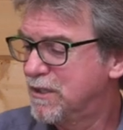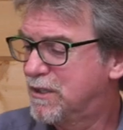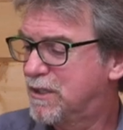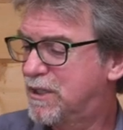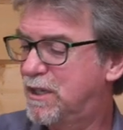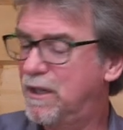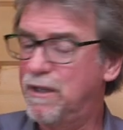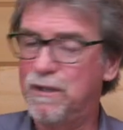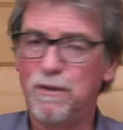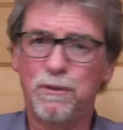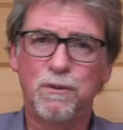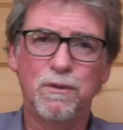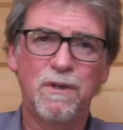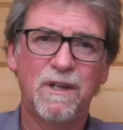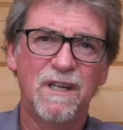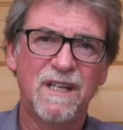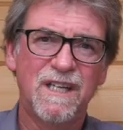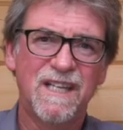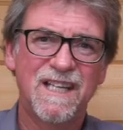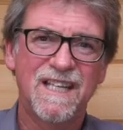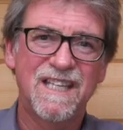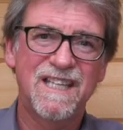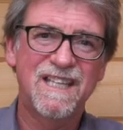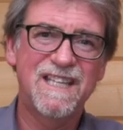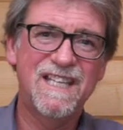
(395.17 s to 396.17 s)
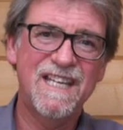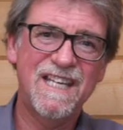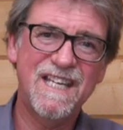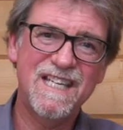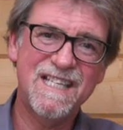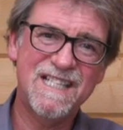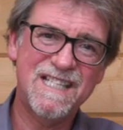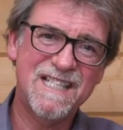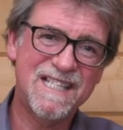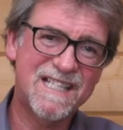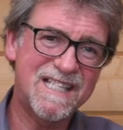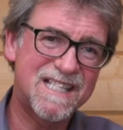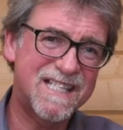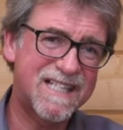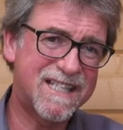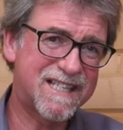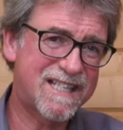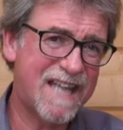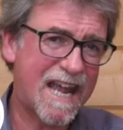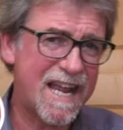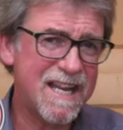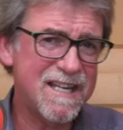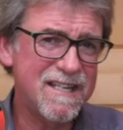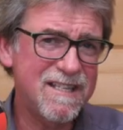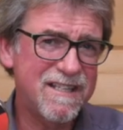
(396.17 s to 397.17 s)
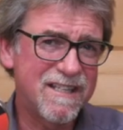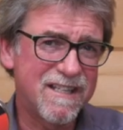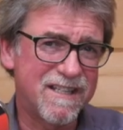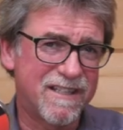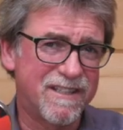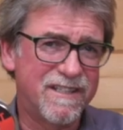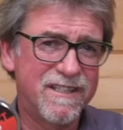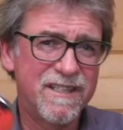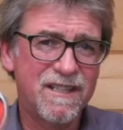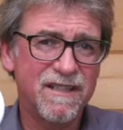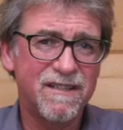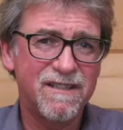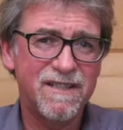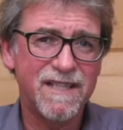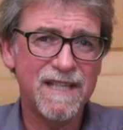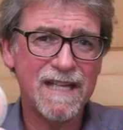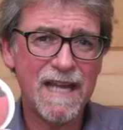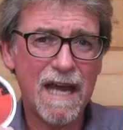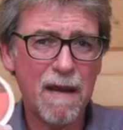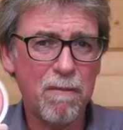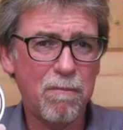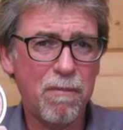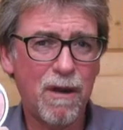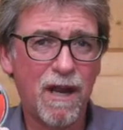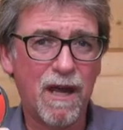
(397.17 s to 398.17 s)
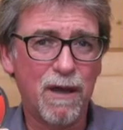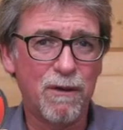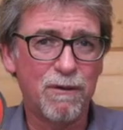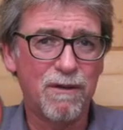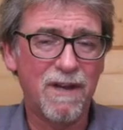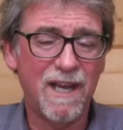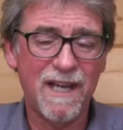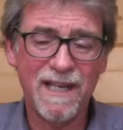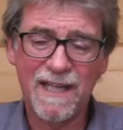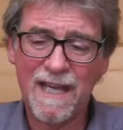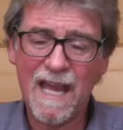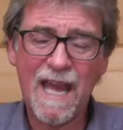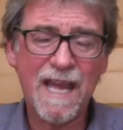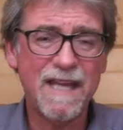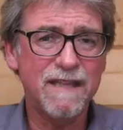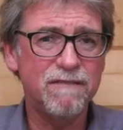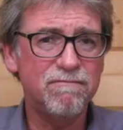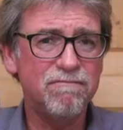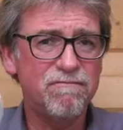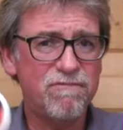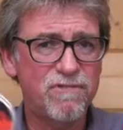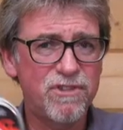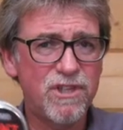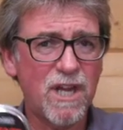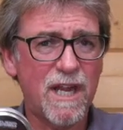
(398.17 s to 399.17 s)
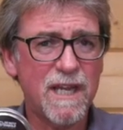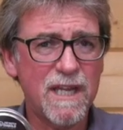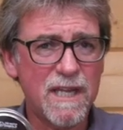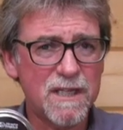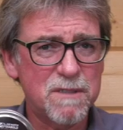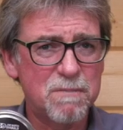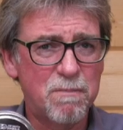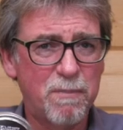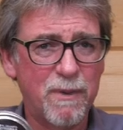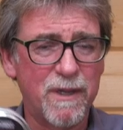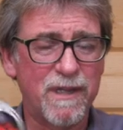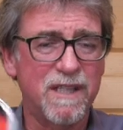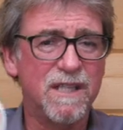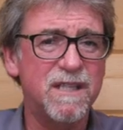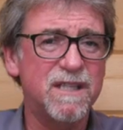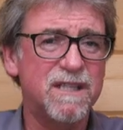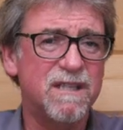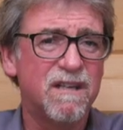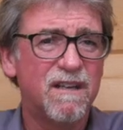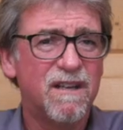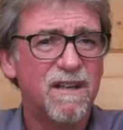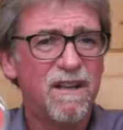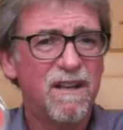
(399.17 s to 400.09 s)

to the standard Diablo. Again, JSBs,